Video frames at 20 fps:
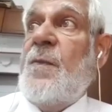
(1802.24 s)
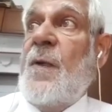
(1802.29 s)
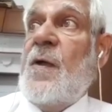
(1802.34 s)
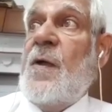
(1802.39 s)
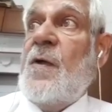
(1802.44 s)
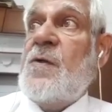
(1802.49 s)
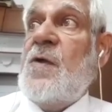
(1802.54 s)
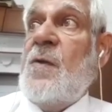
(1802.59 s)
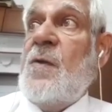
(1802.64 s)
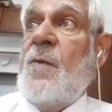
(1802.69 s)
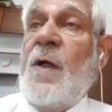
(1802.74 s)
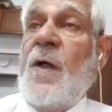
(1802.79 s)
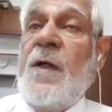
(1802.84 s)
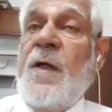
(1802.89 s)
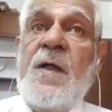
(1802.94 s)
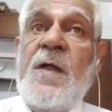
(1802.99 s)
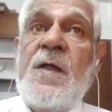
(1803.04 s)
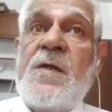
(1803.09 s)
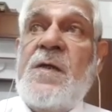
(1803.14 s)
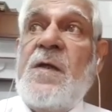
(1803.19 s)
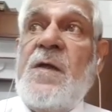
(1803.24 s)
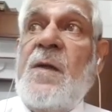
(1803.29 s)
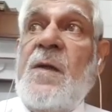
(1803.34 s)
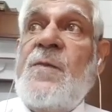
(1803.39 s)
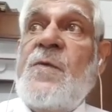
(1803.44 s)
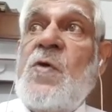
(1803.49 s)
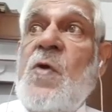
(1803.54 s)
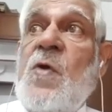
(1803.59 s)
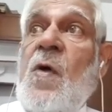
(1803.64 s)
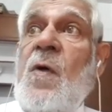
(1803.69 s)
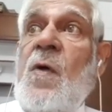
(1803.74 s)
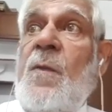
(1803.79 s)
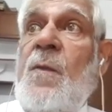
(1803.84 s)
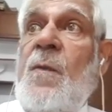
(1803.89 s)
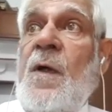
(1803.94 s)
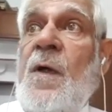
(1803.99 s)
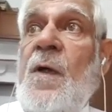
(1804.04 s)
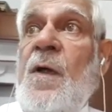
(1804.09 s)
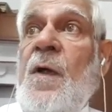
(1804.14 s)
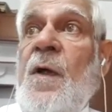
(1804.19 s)
because your body doesn't absorb
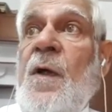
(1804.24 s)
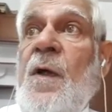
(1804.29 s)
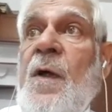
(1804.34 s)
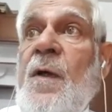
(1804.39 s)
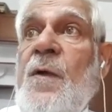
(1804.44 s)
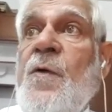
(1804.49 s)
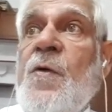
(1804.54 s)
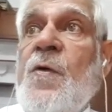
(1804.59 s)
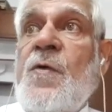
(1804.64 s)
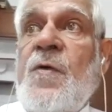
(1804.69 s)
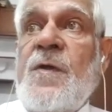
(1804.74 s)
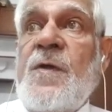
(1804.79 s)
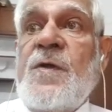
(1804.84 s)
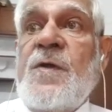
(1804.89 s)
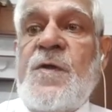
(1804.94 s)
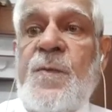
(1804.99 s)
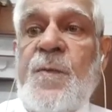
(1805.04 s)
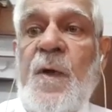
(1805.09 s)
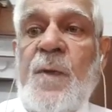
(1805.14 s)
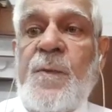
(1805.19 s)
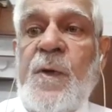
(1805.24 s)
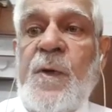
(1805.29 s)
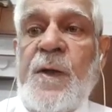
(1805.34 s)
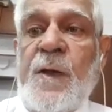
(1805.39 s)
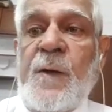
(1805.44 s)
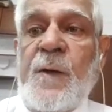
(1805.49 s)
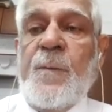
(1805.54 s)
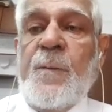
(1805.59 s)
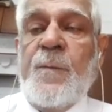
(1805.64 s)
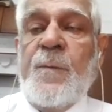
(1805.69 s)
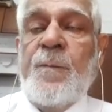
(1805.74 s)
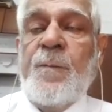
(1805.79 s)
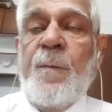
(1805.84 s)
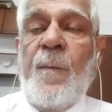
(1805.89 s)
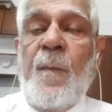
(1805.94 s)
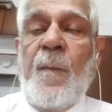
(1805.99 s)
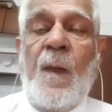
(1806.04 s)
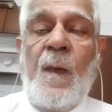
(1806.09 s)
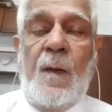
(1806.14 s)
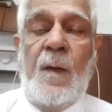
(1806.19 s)
nutrients properly.
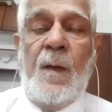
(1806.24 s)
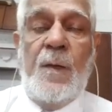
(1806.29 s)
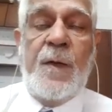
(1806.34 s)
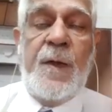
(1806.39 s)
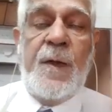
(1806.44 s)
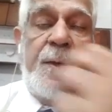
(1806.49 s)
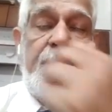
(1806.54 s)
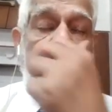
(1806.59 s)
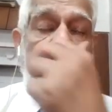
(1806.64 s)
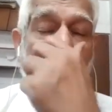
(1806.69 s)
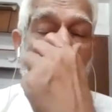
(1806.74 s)
Okay.